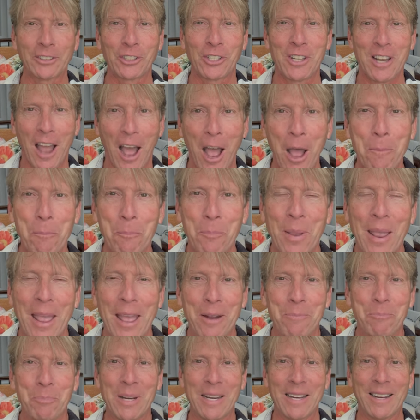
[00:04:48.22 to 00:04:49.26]
not
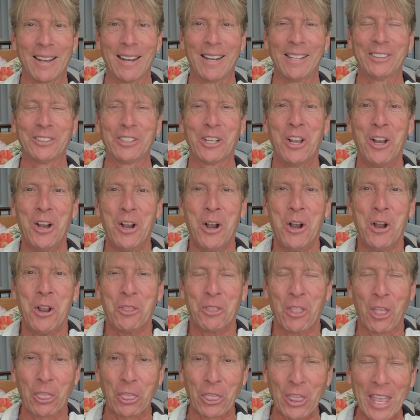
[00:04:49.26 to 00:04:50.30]
bad because
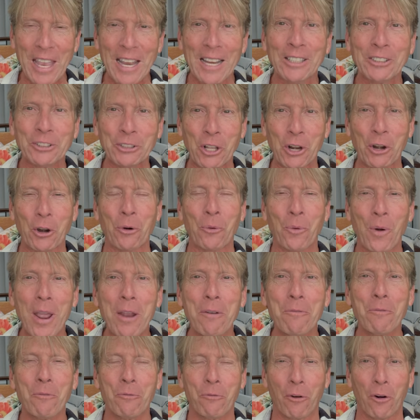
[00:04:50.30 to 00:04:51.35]
the things that are
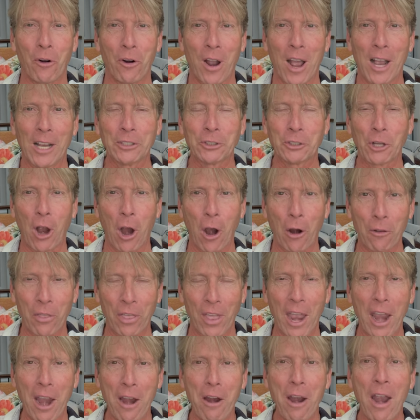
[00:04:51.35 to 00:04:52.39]
written for us are
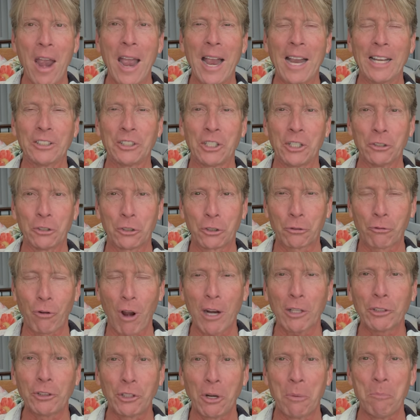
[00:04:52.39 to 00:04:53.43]
there as
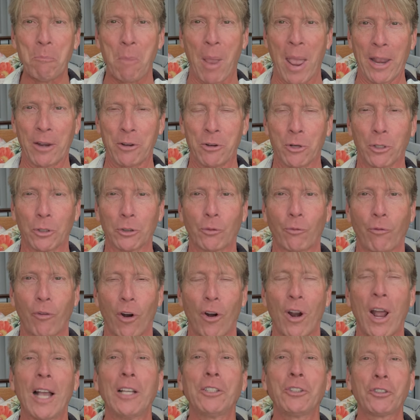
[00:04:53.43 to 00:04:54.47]
instruction manuals for
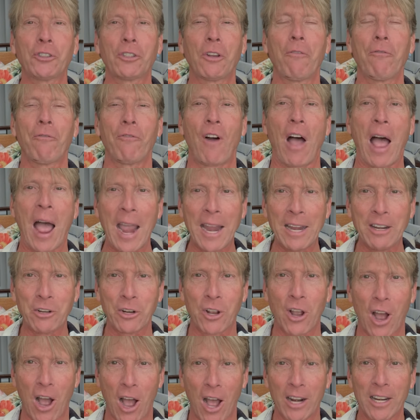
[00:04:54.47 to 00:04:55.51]
us to find
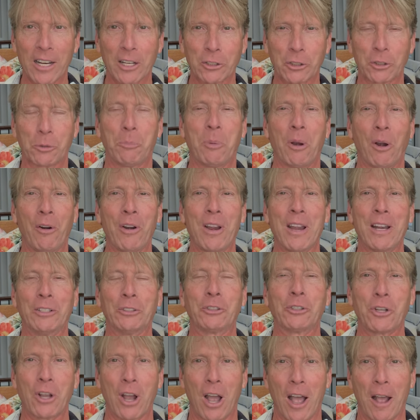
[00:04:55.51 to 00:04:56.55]
God, experience
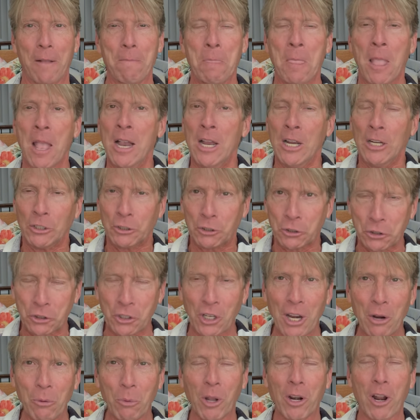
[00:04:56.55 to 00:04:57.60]
God,
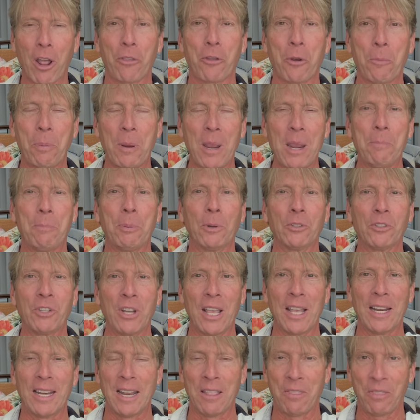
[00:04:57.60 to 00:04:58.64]
see what other people
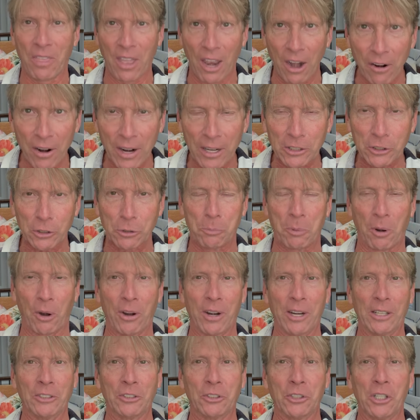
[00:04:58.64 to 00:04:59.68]
did in their
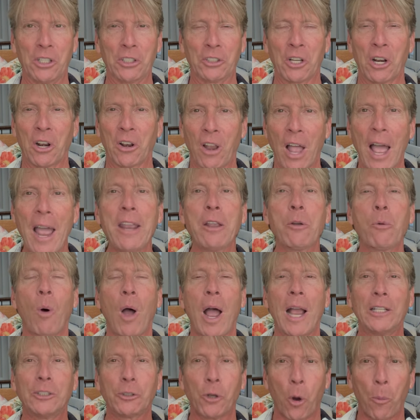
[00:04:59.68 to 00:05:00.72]
experiences, and
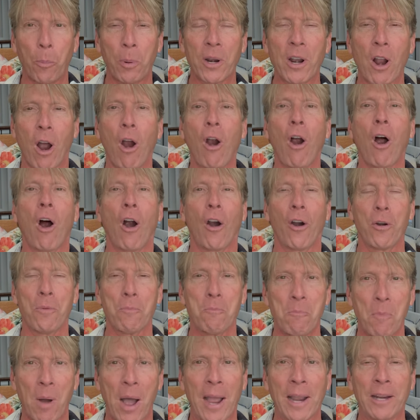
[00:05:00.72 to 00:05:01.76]
likewise open our heart and
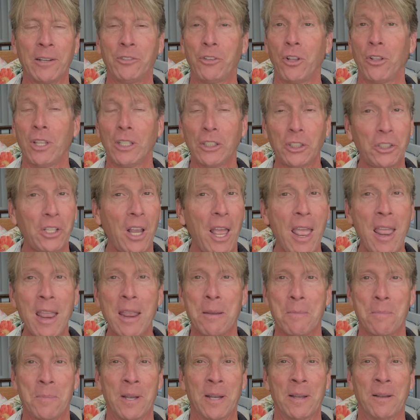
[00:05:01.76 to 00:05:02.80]
mind to the same.